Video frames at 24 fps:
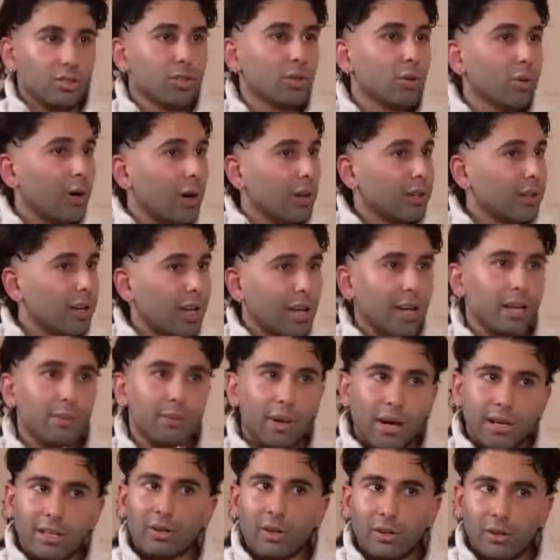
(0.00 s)
So you had to go right. online,
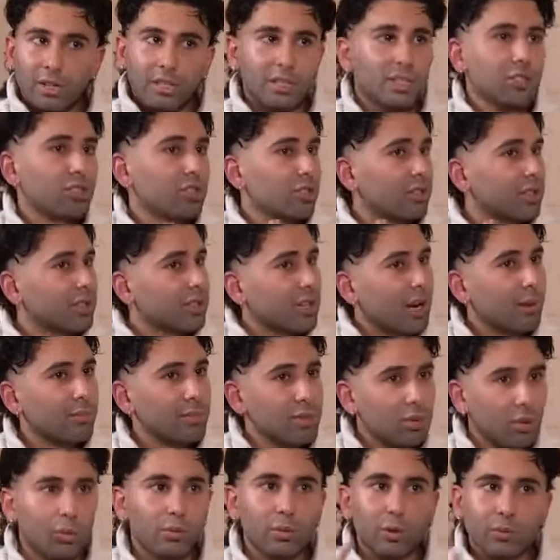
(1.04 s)
buy the Orry t-shirt, right. it
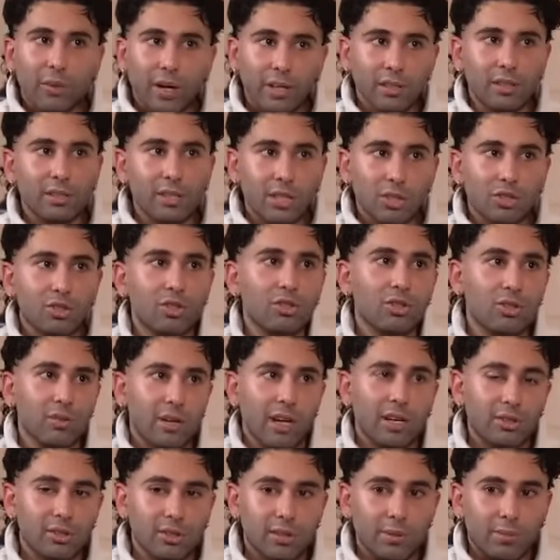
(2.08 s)
comes home, you wear the t-shirt, you
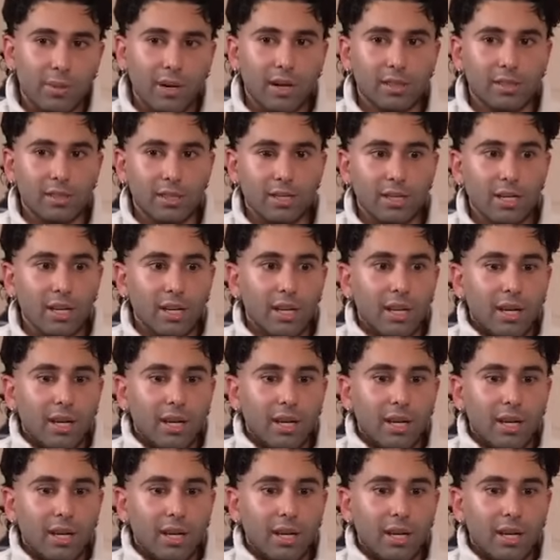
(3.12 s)
get into the party.